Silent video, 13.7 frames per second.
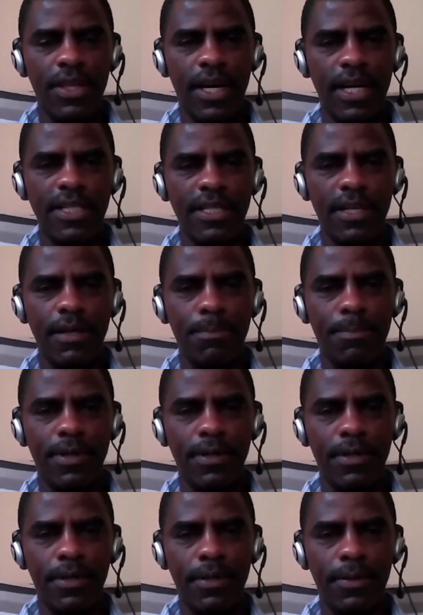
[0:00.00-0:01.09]
the high
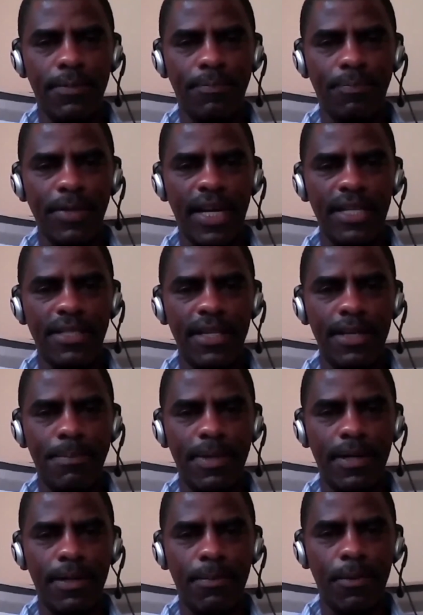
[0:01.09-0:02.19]
slip
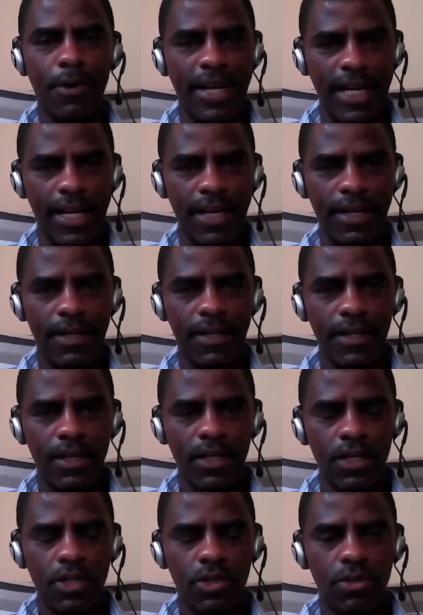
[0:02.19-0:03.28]
model
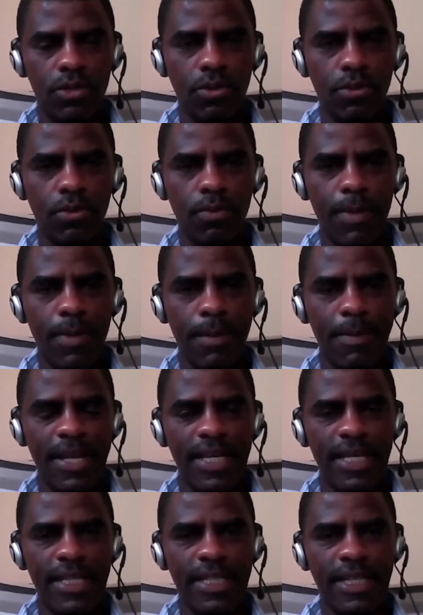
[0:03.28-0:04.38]
to maybe
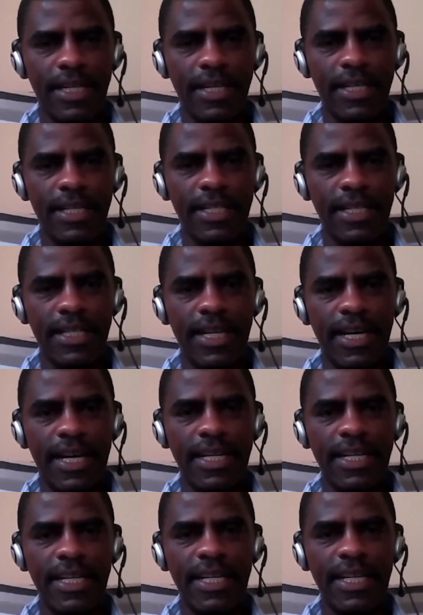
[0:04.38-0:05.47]
integrate a
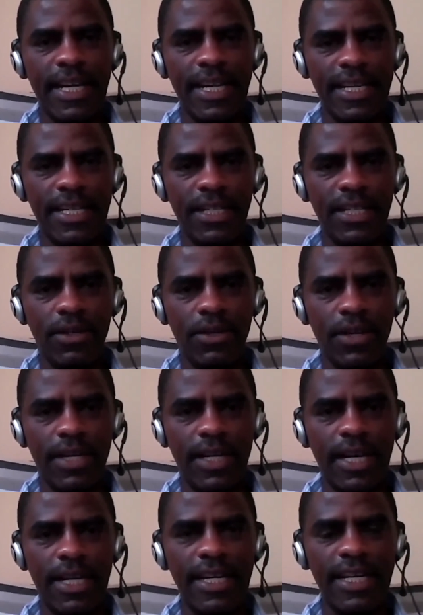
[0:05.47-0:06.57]
non-linearity or
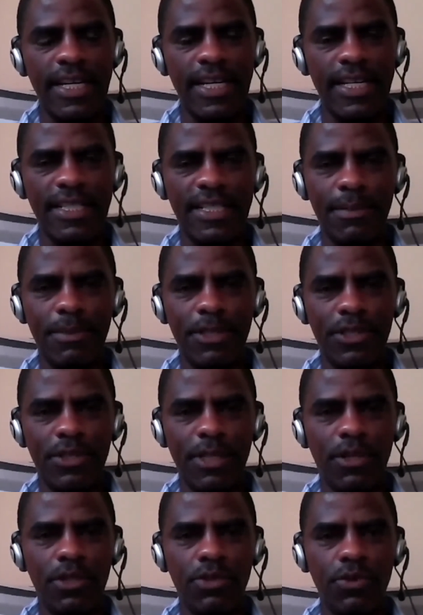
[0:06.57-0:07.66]
non-linear distribution?
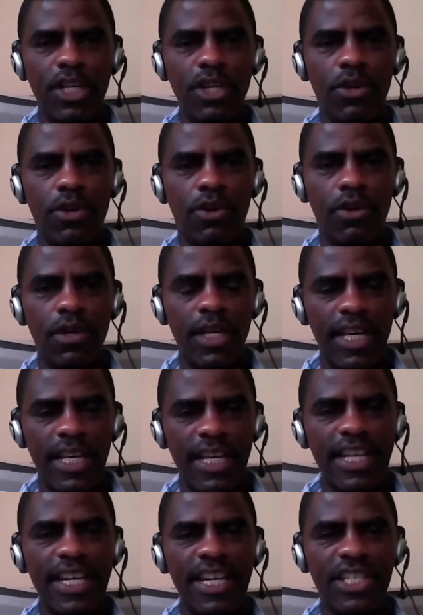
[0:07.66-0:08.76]
Because we know
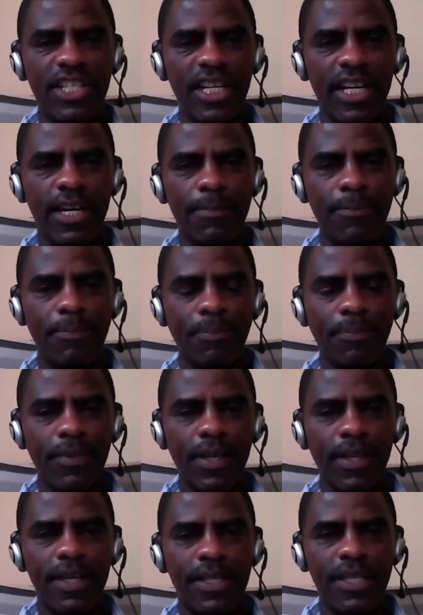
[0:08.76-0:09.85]
in nature
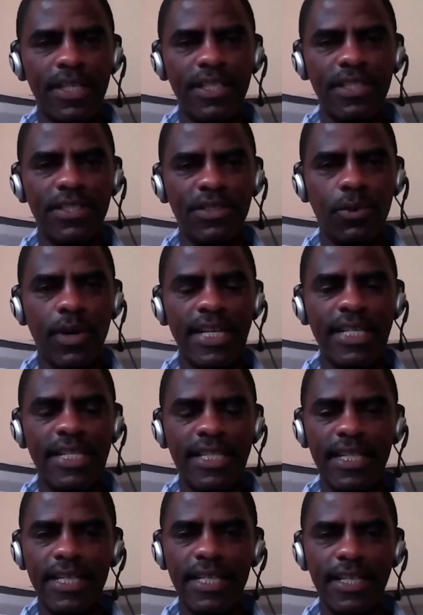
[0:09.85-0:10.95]
it is quite
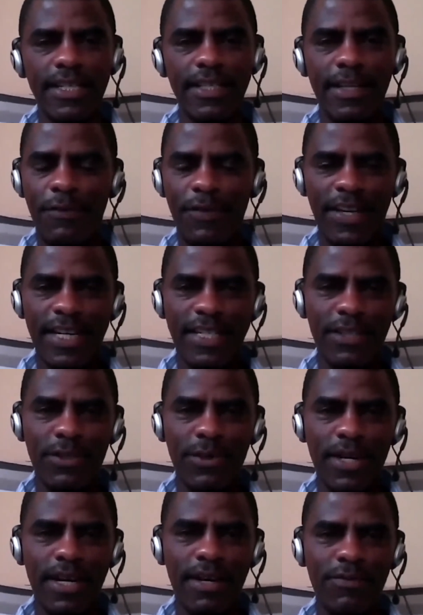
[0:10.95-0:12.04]
difficult
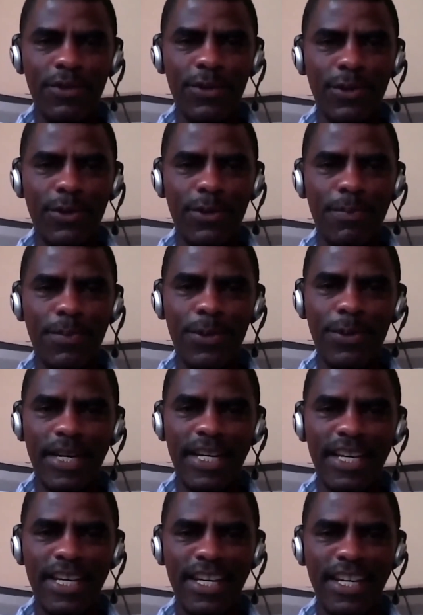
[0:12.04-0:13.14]
to have,
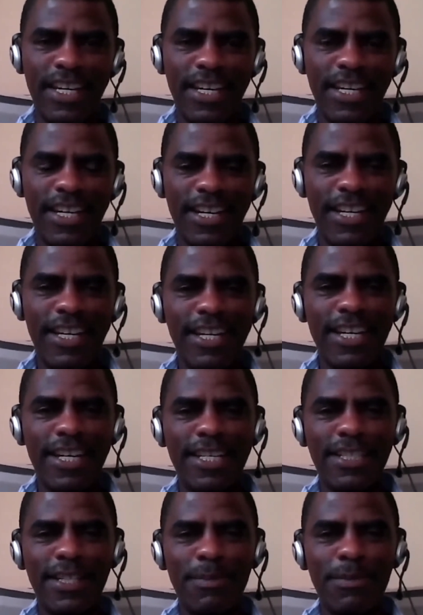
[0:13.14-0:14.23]
purely linear
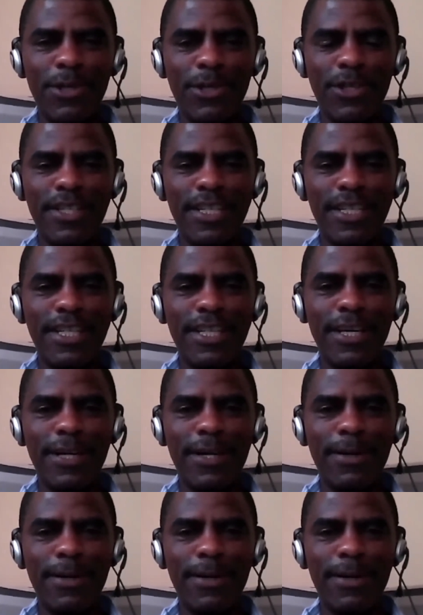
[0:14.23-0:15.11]
distribution in,